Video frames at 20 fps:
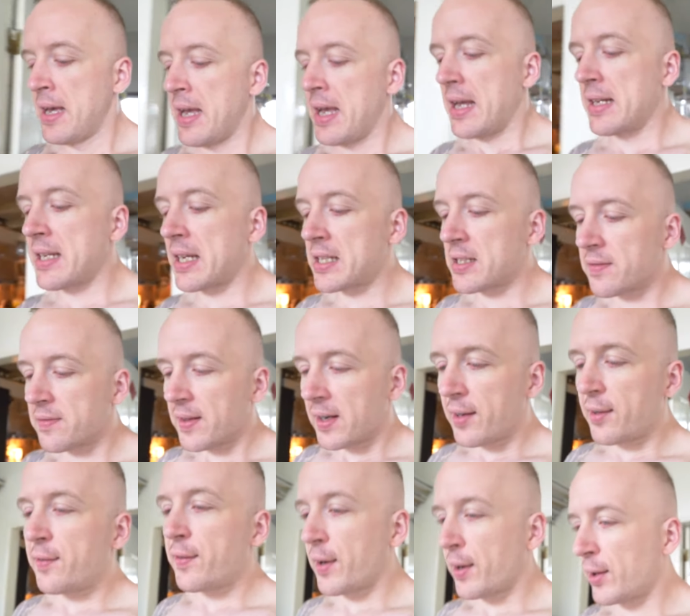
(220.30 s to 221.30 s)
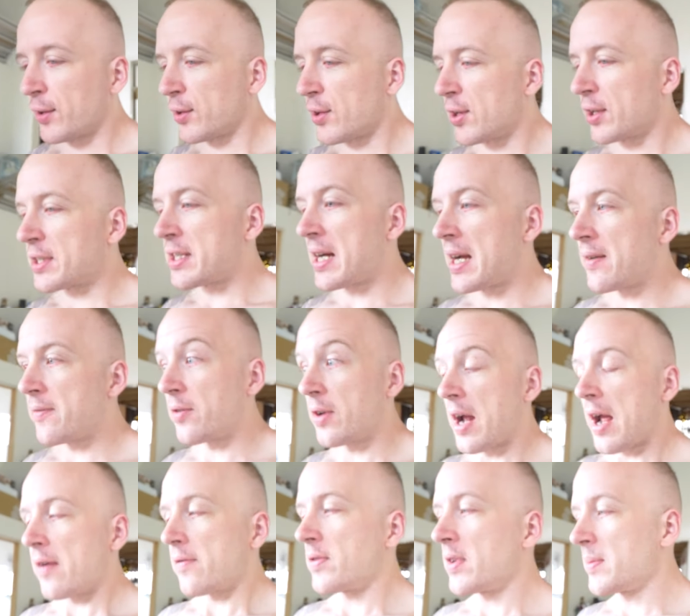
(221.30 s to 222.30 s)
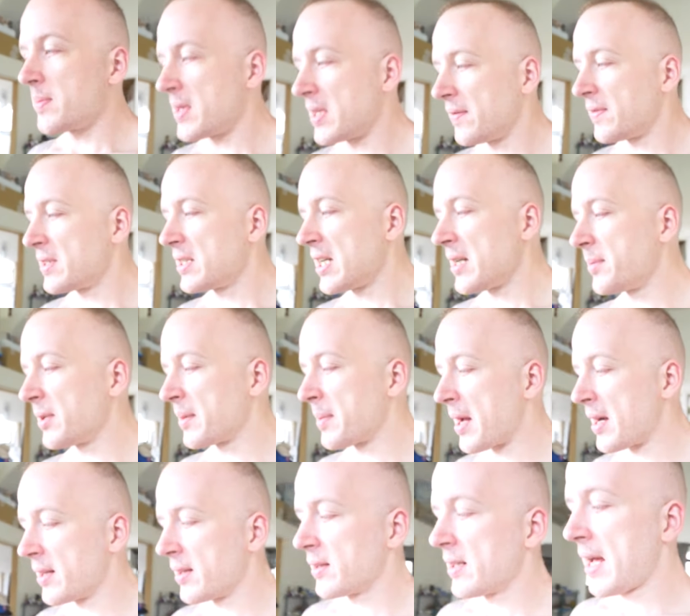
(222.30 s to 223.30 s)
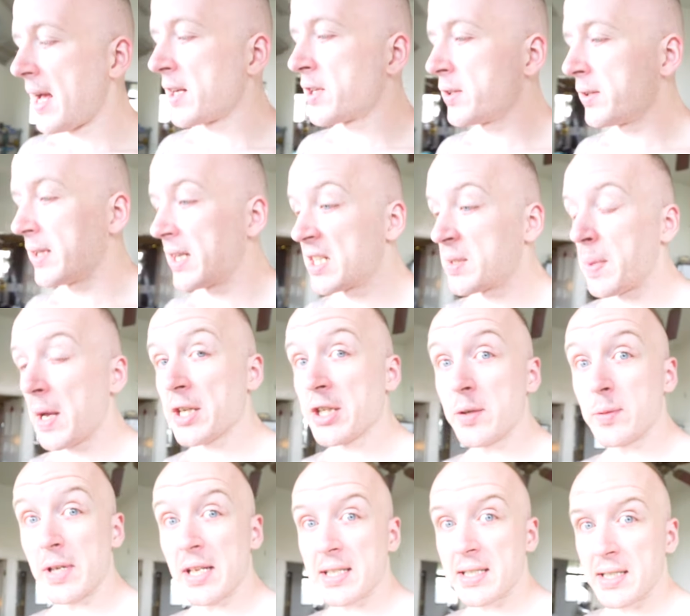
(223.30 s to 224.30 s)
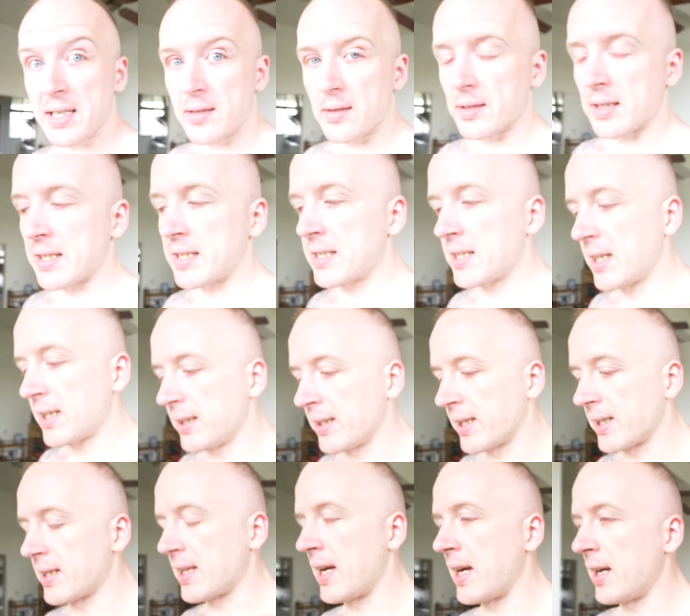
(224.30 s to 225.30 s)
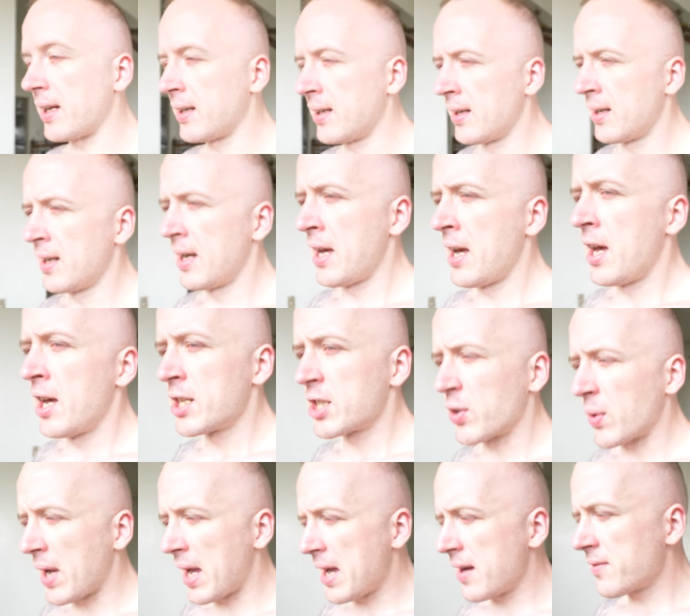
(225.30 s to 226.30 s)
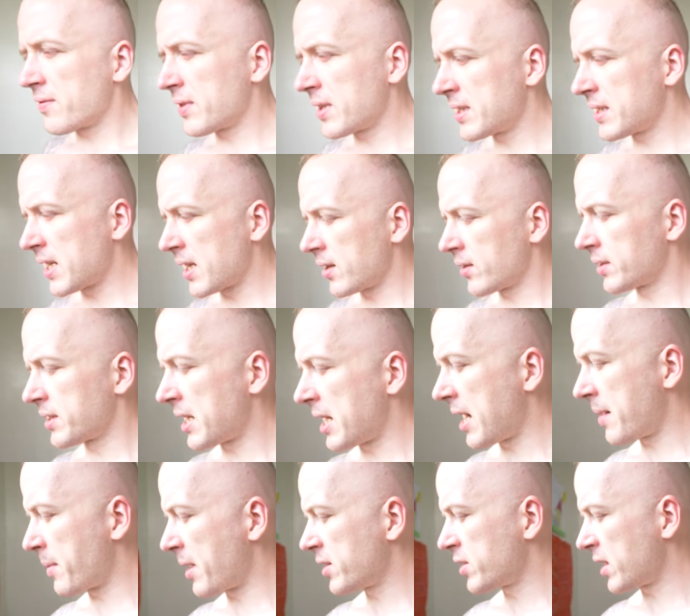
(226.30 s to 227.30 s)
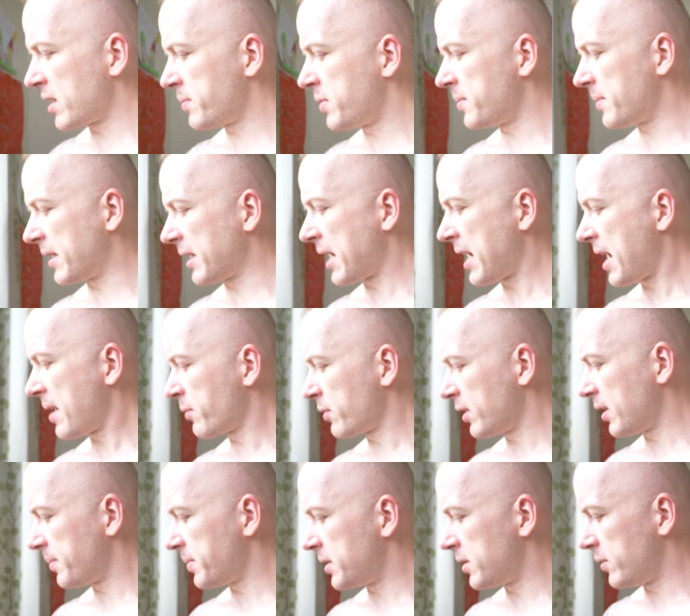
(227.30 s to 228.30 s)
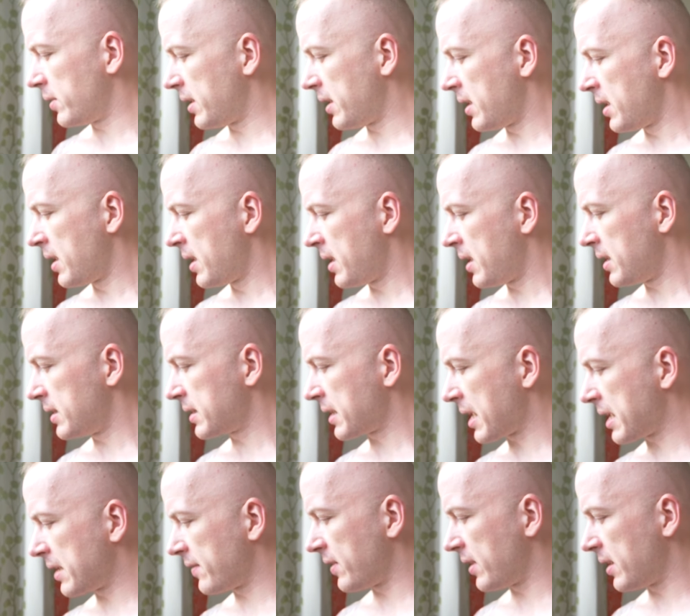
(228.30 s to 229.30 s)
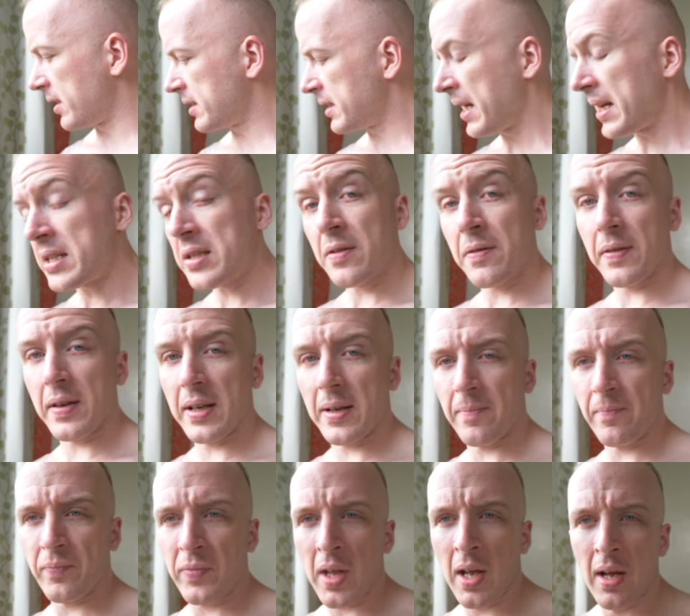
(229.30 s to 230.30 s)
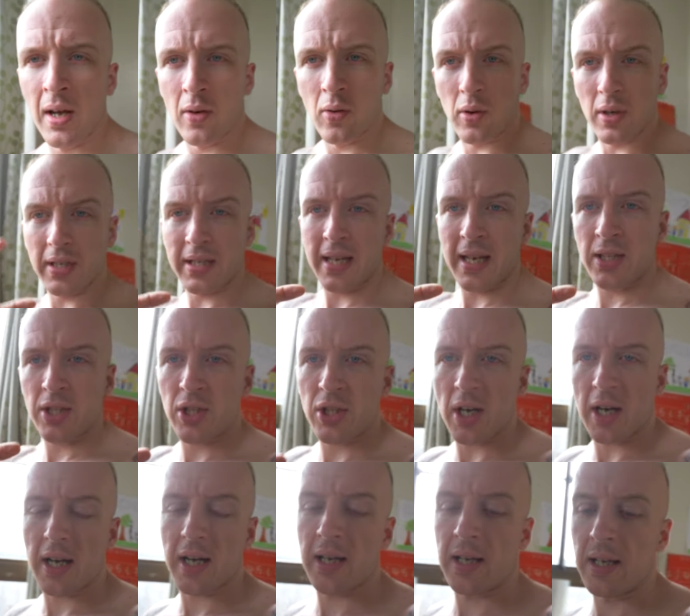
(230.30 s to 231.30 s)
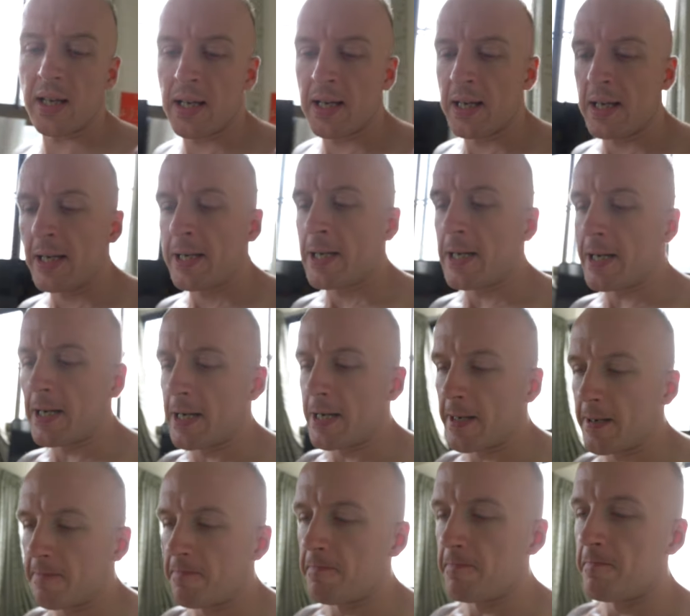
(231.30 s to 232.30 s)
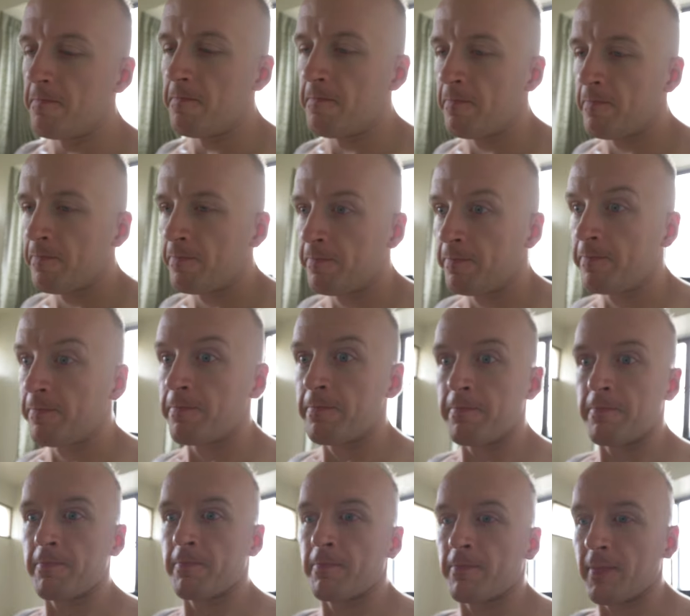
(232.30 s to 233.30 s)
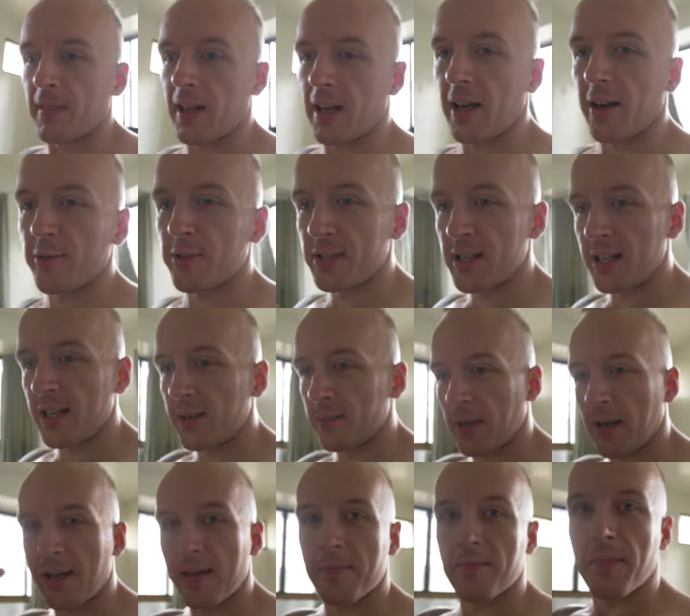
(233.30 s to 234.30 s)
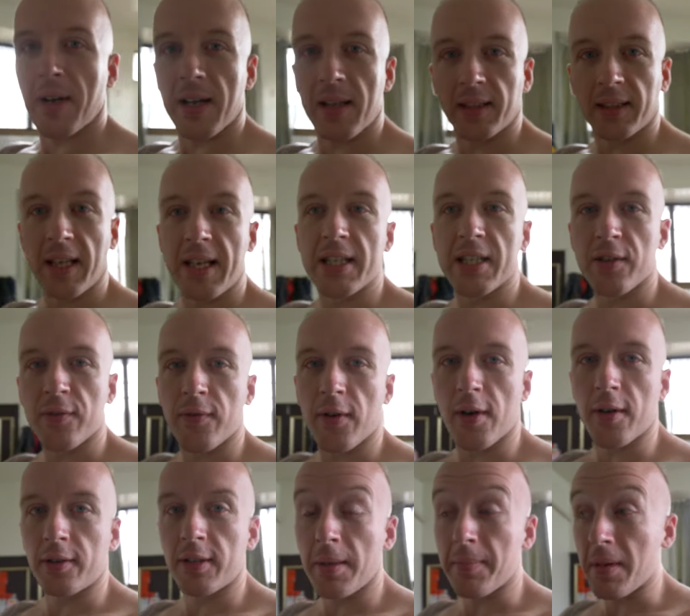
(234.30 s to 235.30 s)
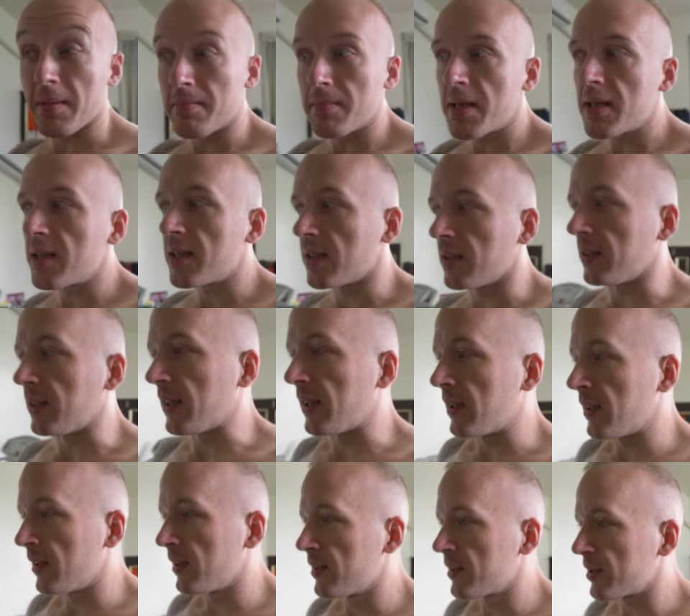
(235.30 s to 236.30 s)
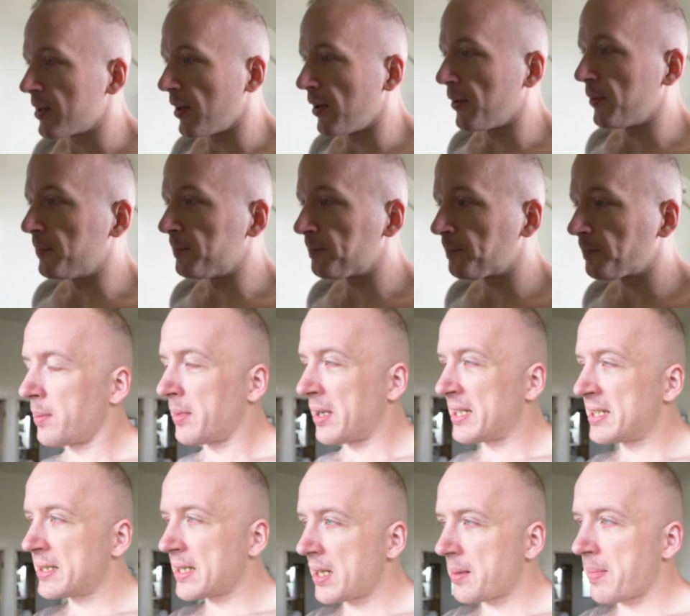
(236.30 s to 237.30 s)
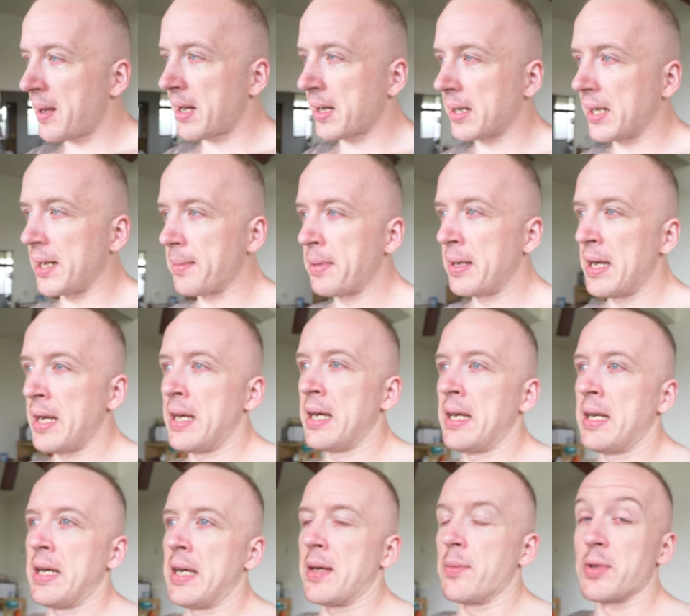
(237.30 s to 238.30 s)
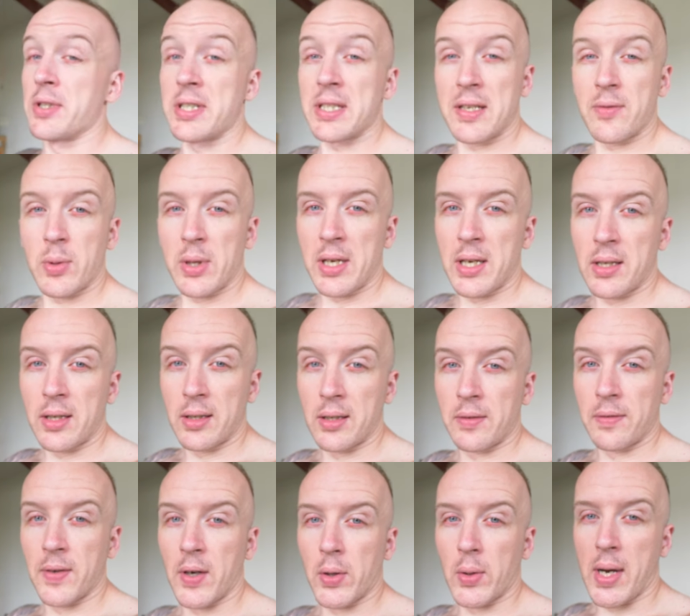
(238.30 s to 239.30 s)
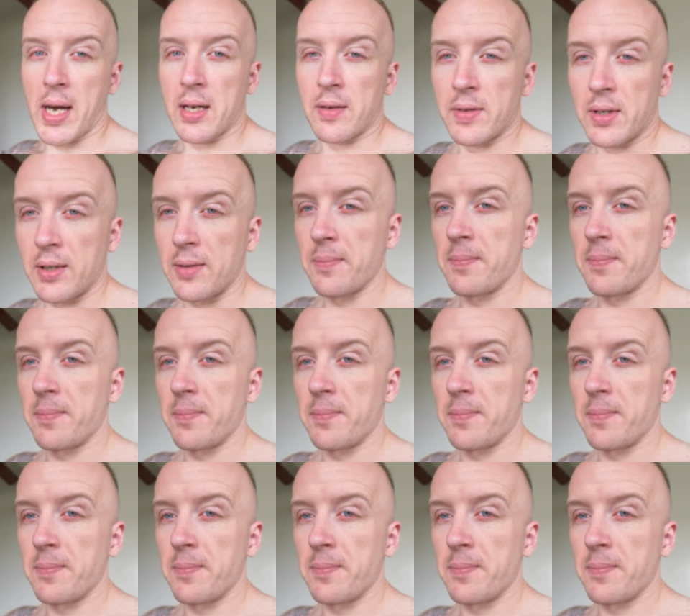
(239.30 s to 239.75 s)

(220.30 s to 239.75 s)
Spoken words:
it takes a very, very long time for every bit of steam to come out of there naturally, especially when it's sitting on its side like that. So every single time I tried to put my camera up to it as kind of a test fit or a test shot, I was getting my lens fogged up immediately. So gonna set it back up and we'll see if we can get a good photo out of it.